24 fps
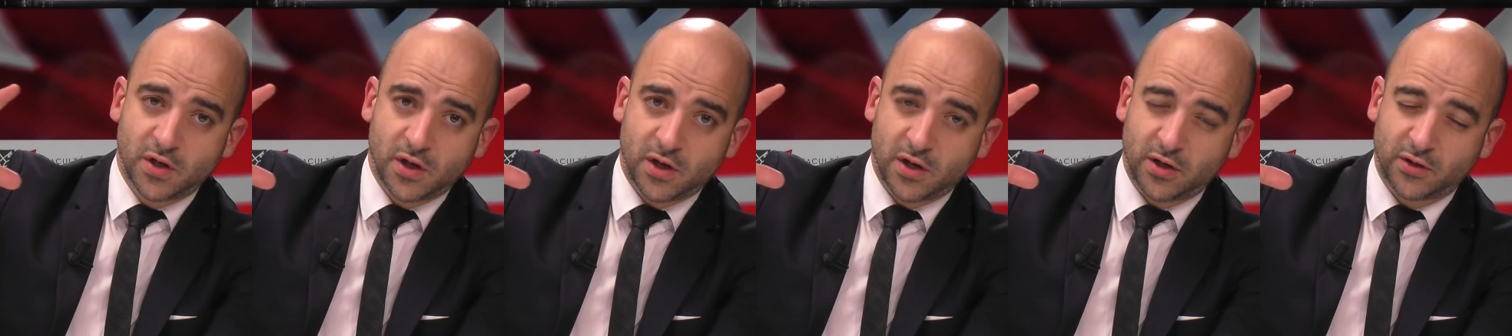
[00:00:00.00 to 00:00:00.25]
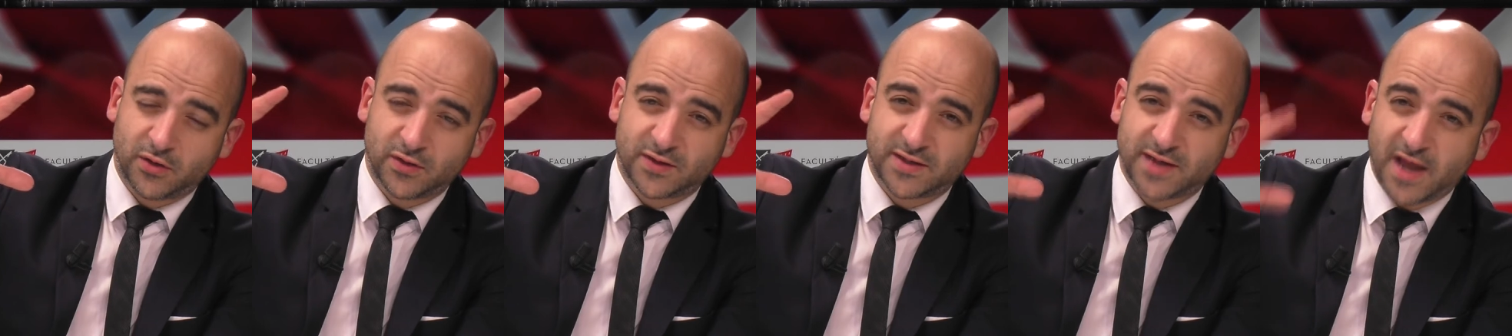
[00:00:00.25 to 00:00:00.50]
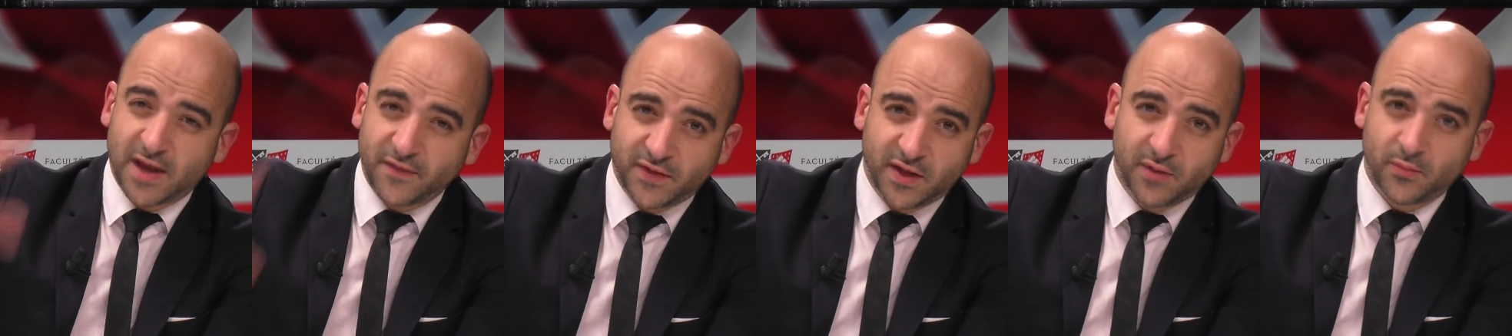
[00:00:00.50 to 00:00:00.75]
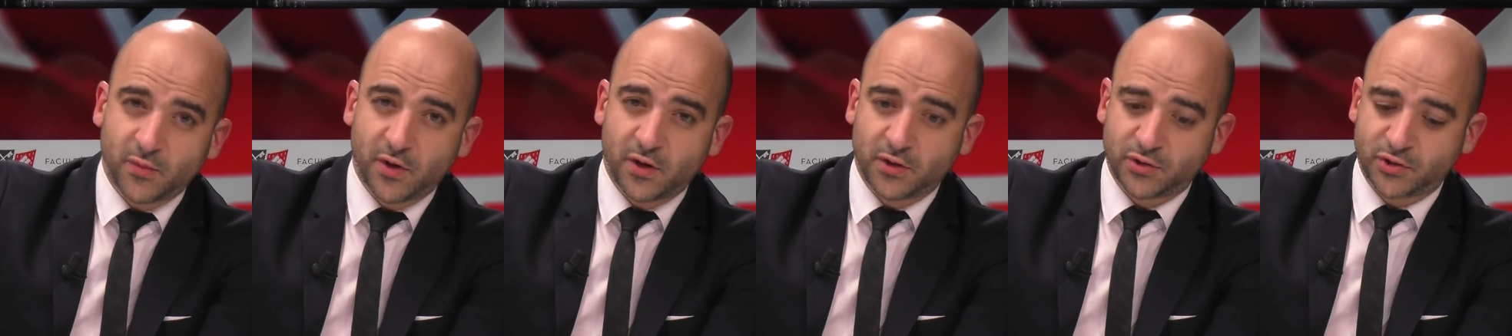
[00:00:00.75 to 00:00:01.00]
uh, the safety
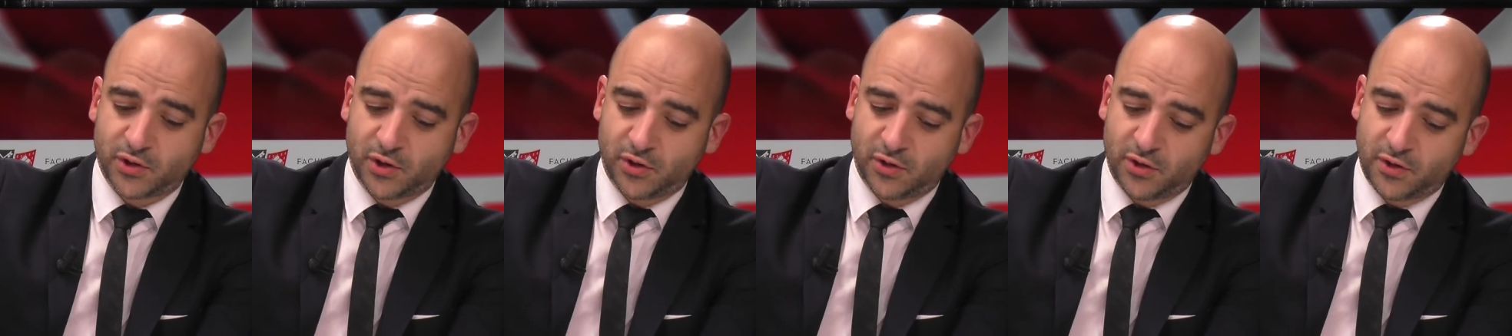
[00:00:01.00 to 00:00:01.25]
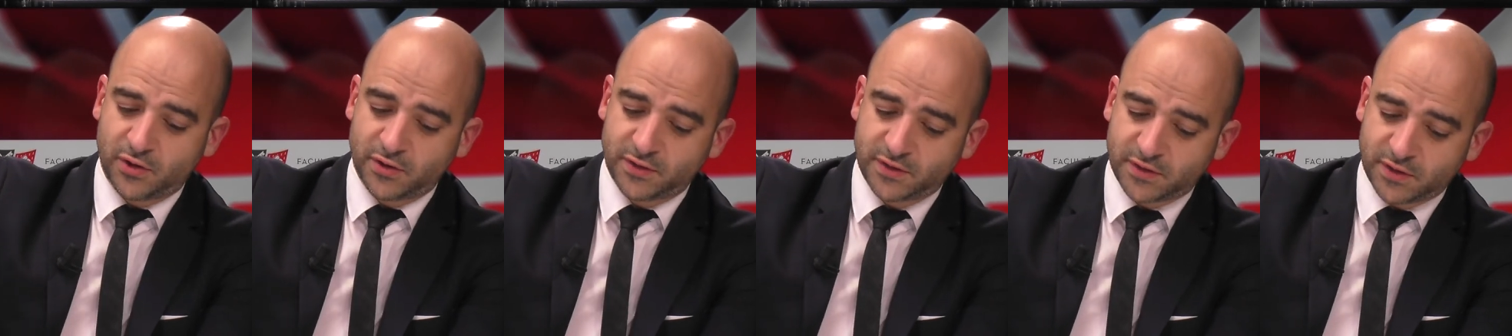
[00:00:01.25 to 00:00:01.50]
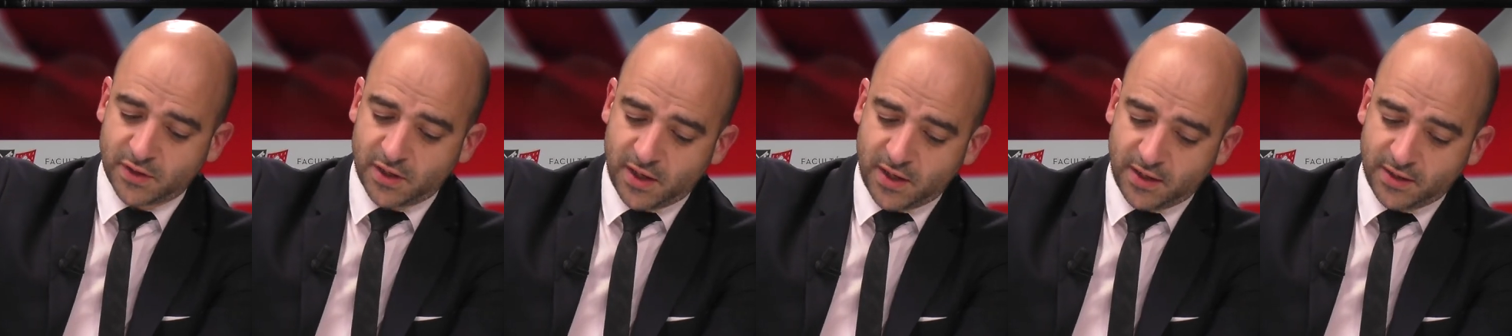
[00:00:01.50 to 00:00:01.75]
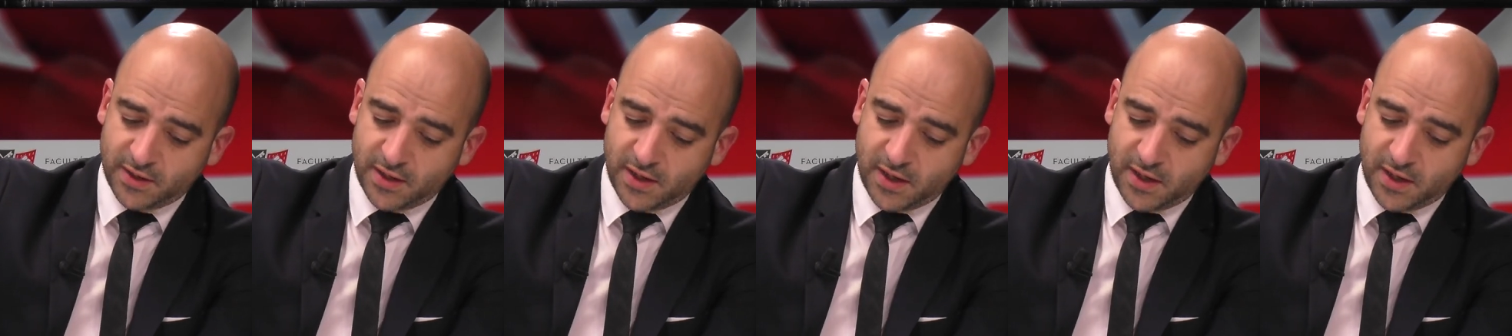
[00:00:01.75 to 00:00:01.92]
measures, and,